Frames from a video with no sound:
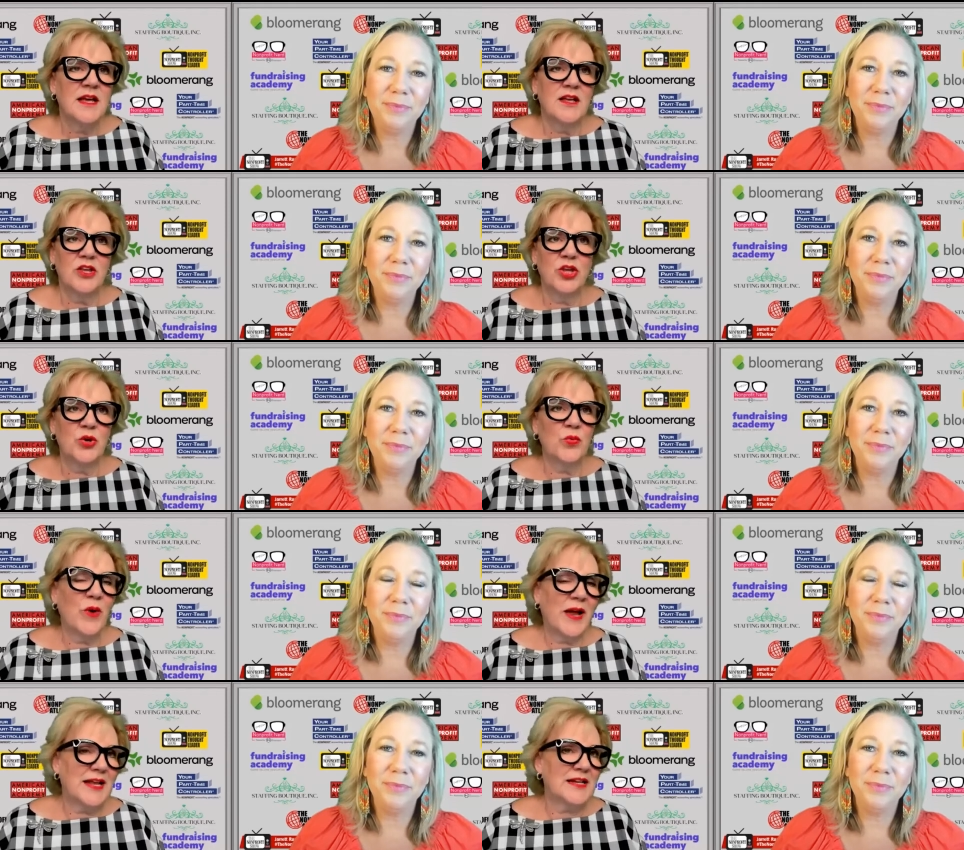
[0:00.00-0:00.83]
Speaker 1: you
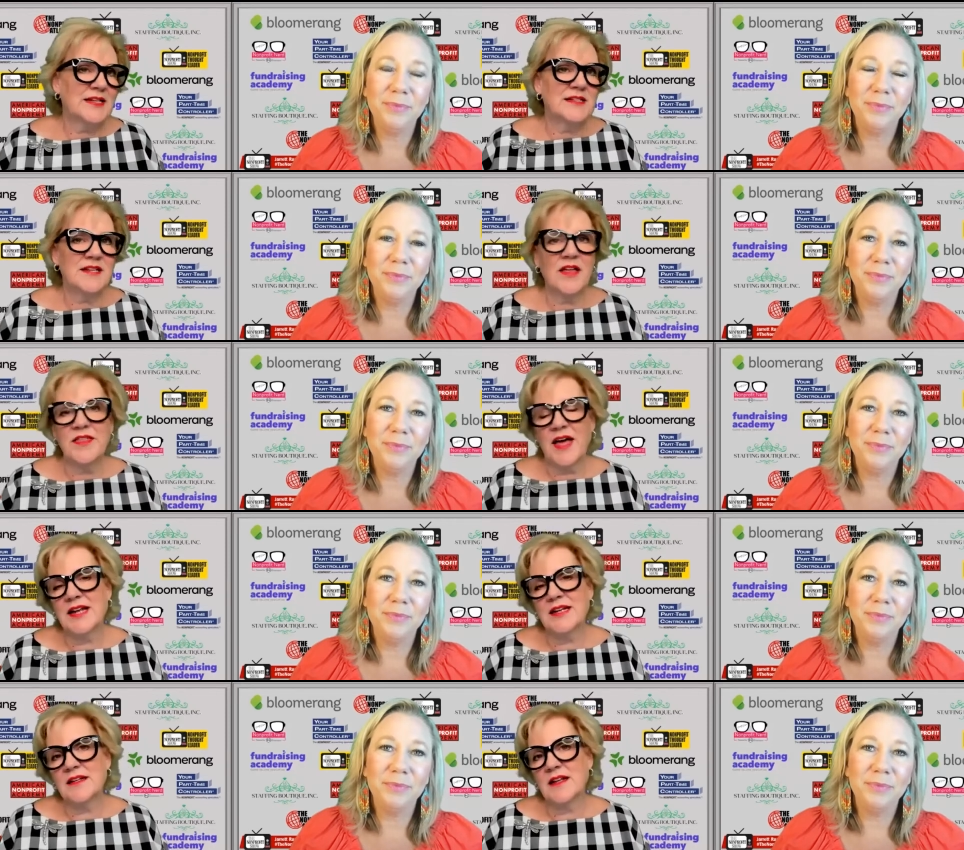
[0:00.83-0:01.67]
wait until
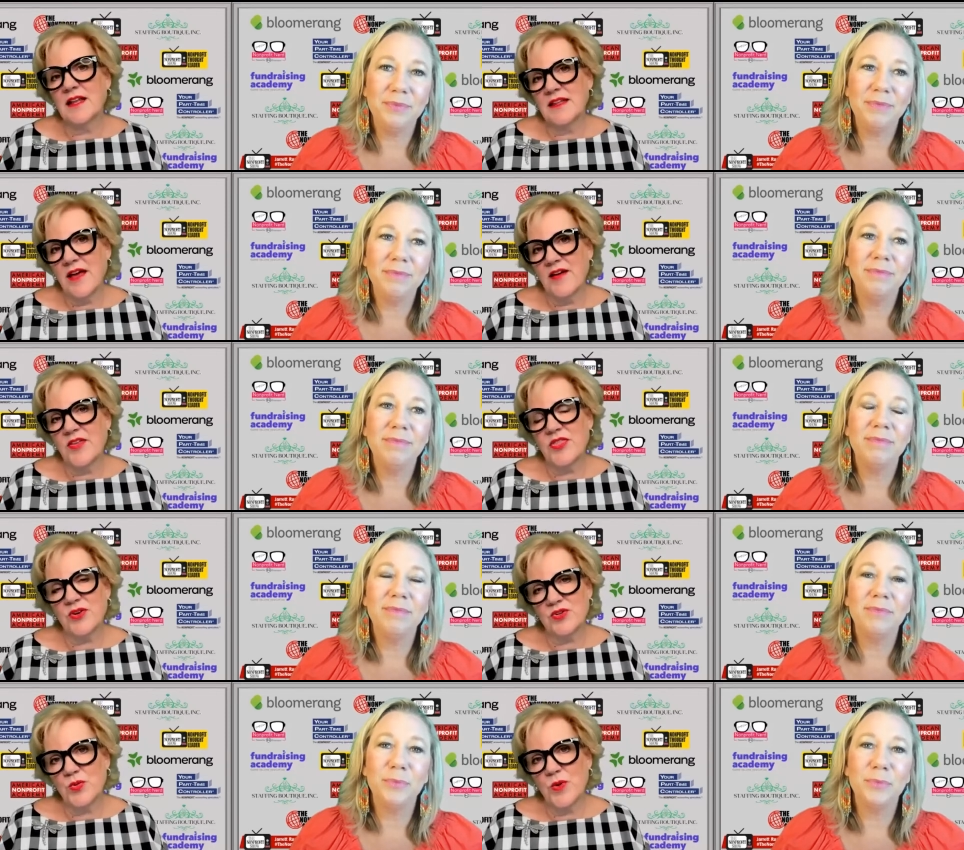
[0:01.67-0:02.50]
that 11th
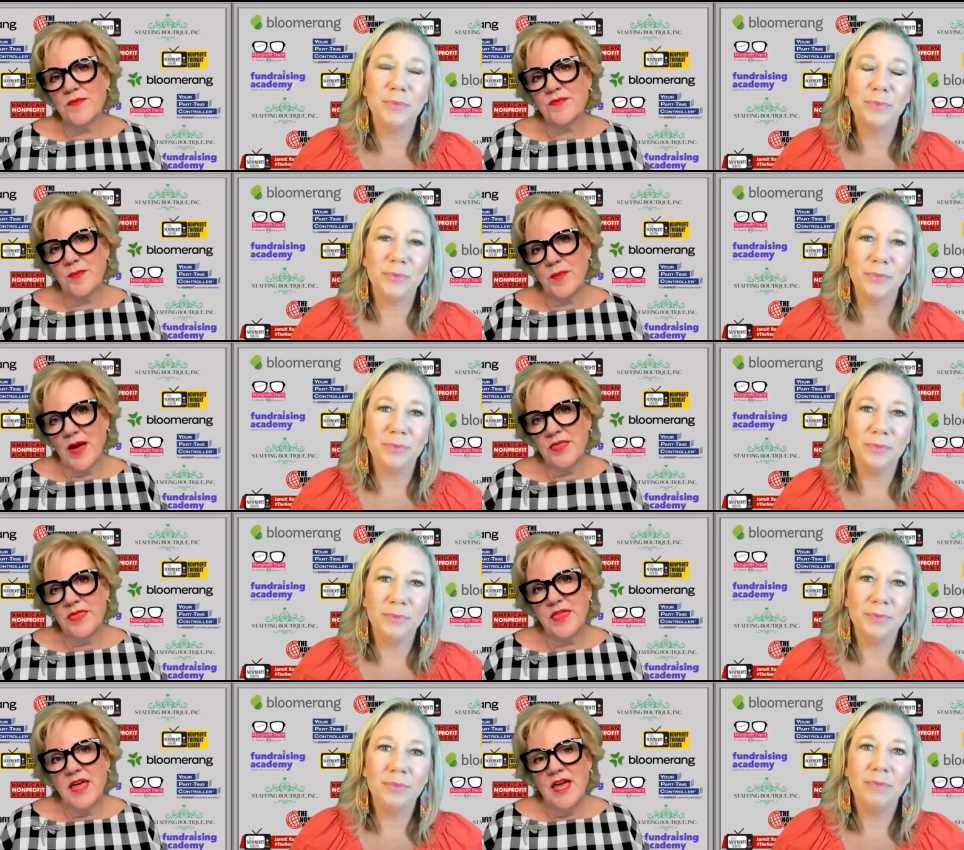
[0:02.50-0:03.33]
or 12th
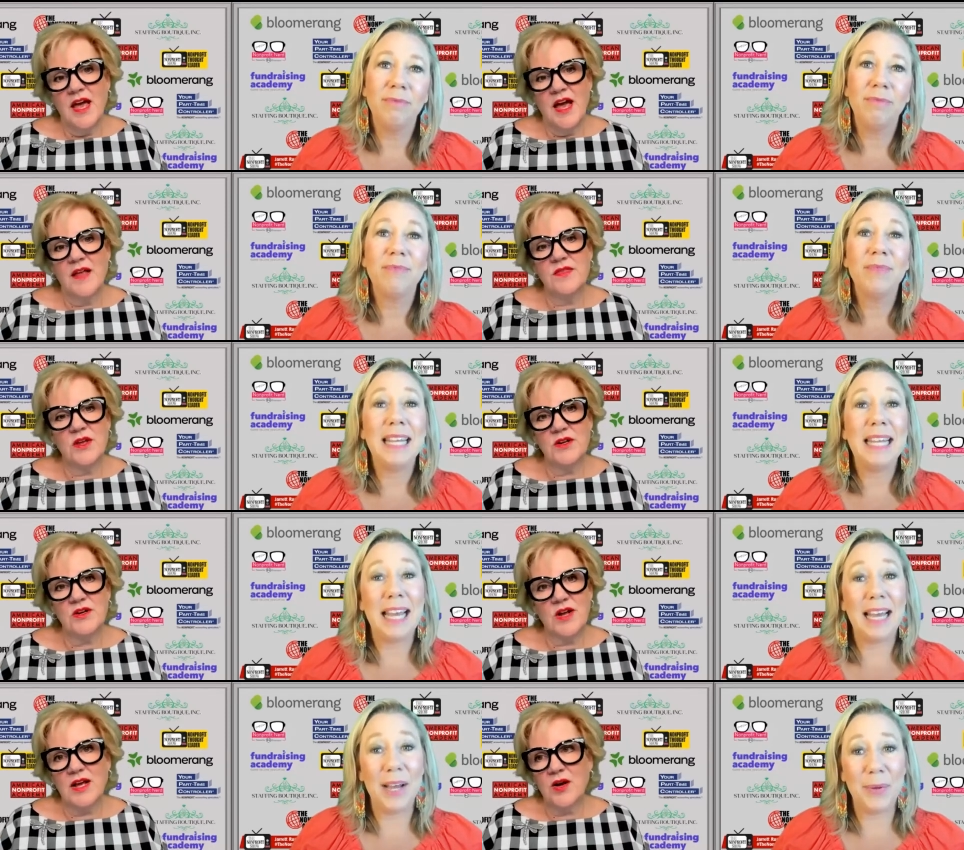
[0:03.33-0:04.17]
month and then
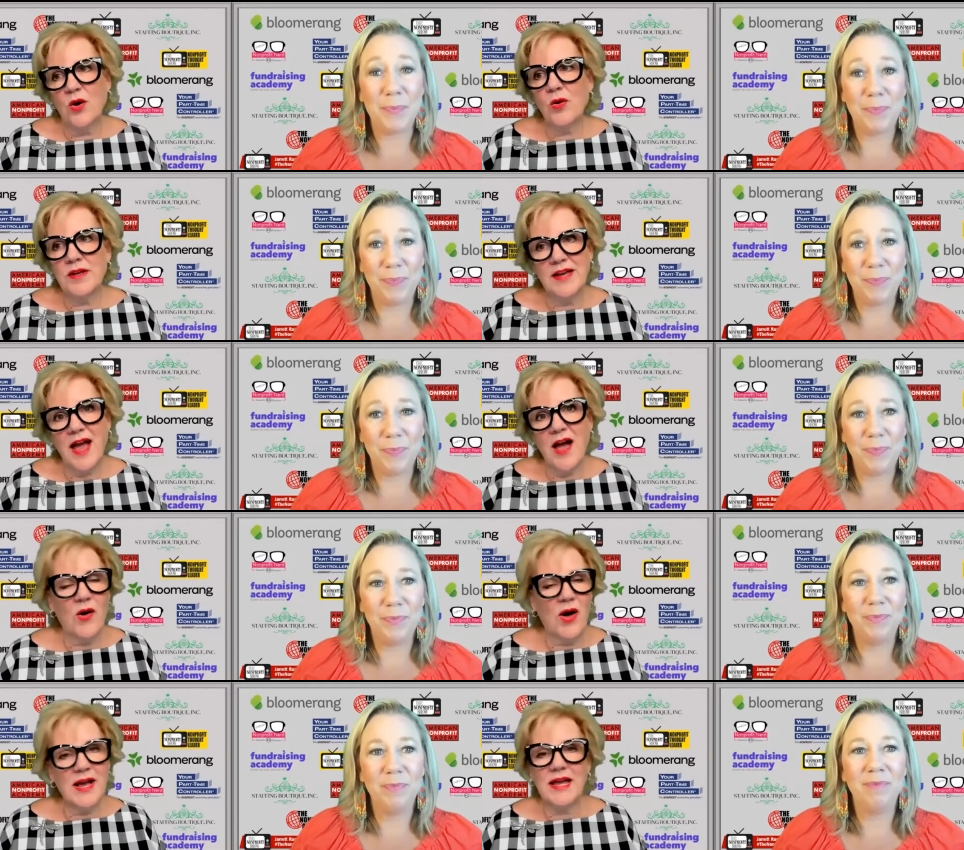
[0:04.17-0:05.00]
you're like holy
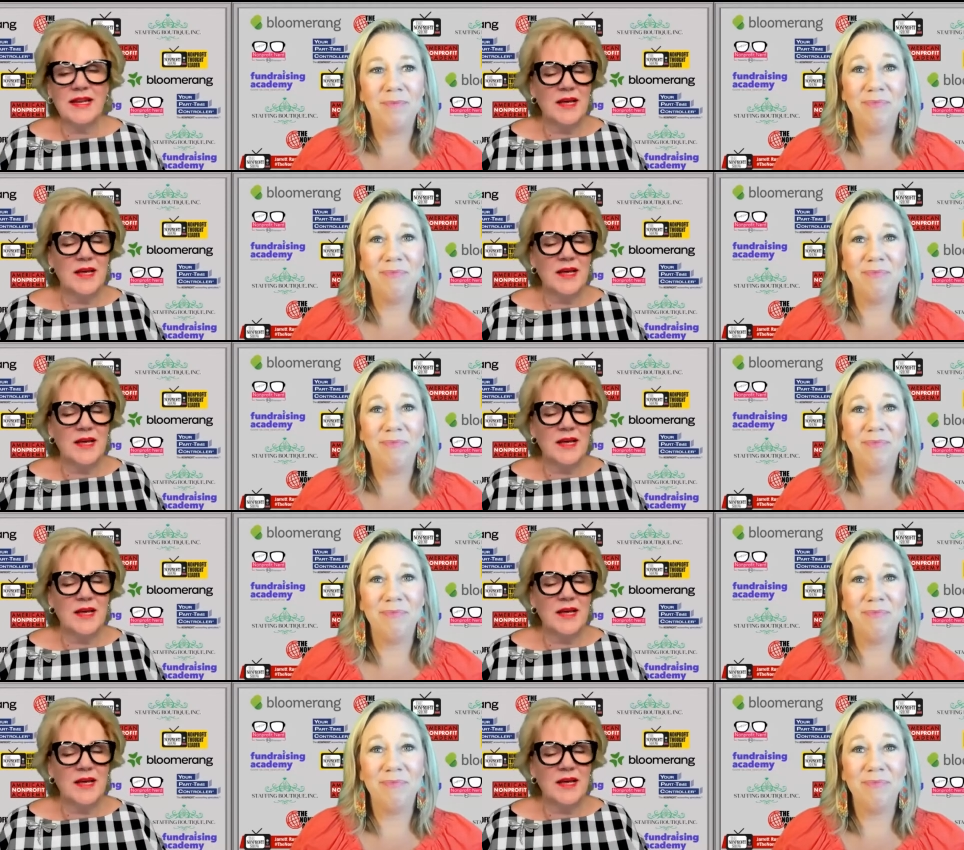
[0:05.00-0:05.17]
cow i got to